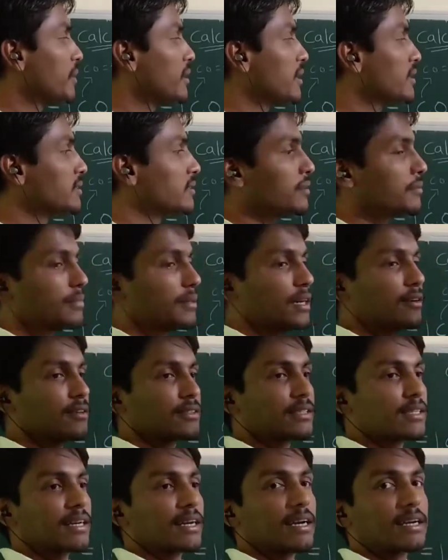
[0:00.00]
We need to
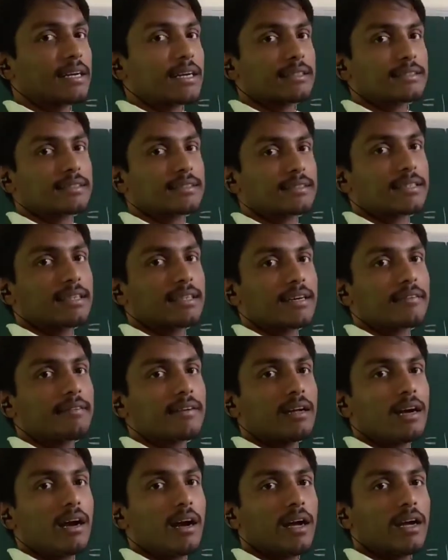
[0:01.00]
dilate the blood vessel. Hence,
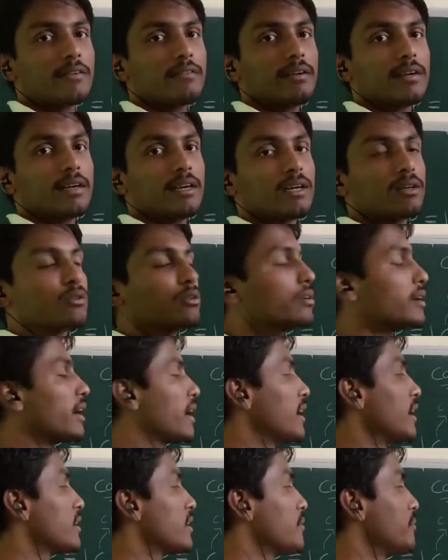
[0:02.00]
we can use in the
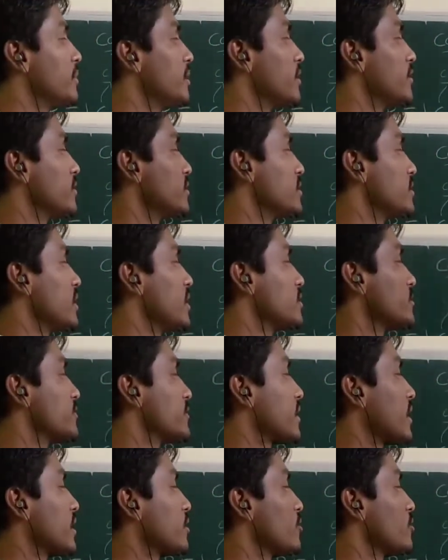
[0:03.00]
treatment of
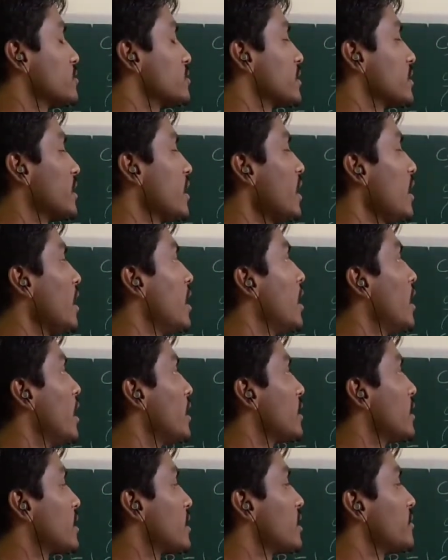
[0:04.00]
hypertension.
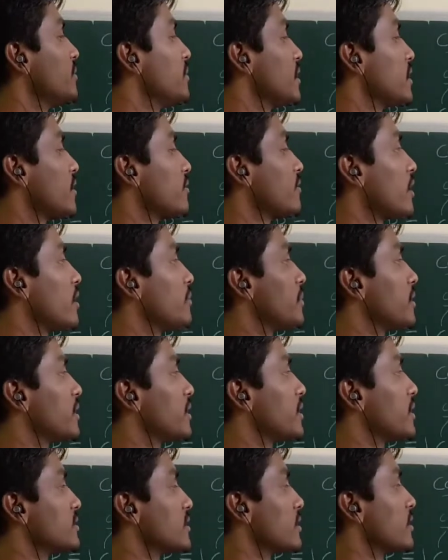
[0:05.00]
But in the
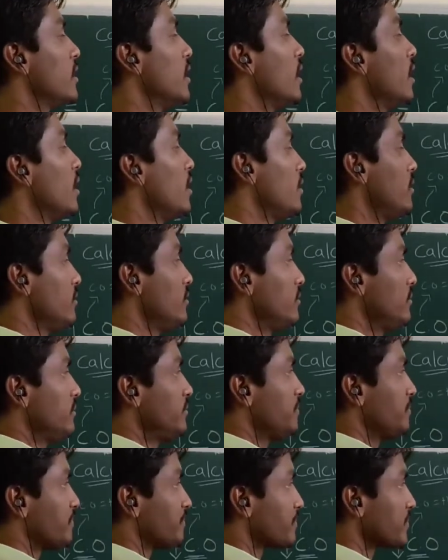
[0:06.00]
congestive heart
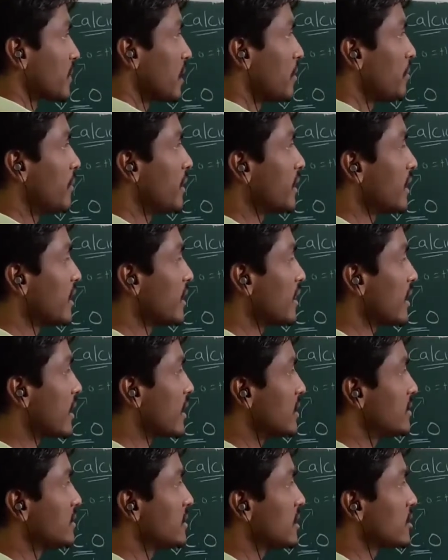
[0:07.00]

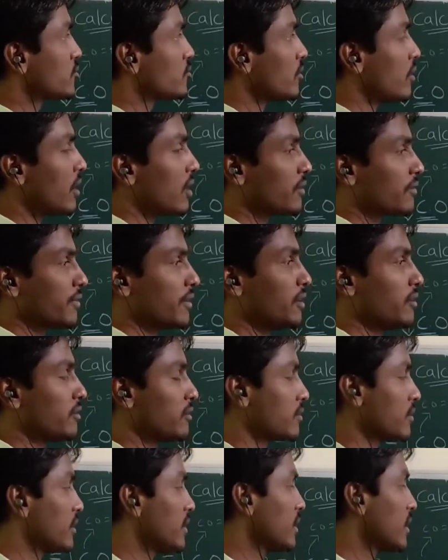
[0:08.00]
failure,
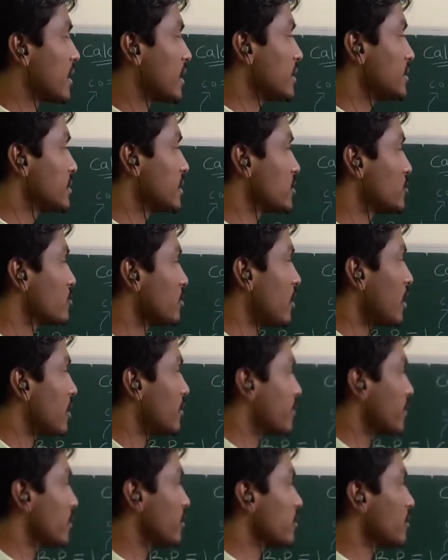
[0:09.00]
vasodilation is
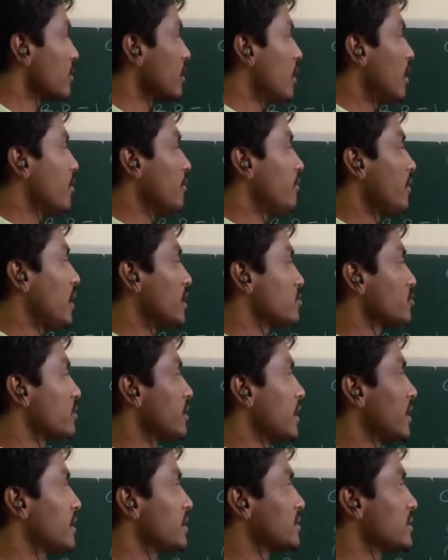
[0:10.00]
contraindicated.
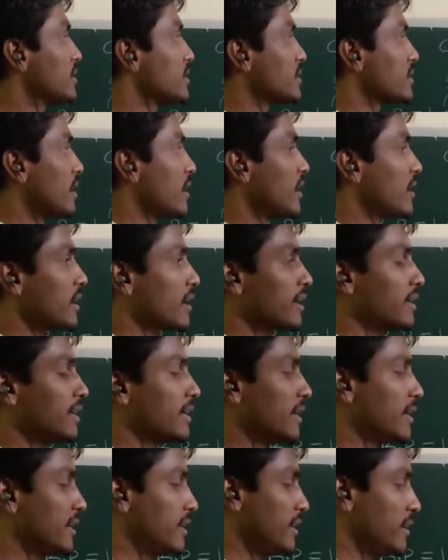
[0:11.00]

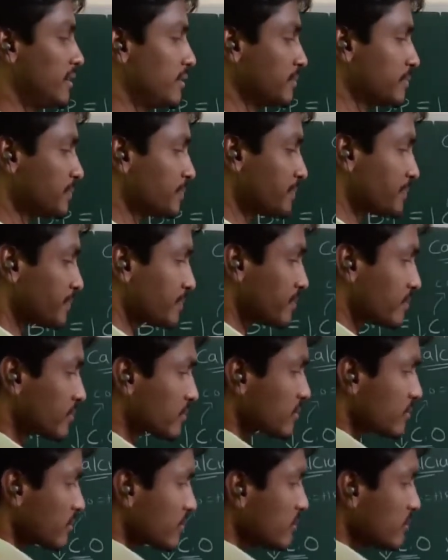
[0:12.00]
See, this is the heart.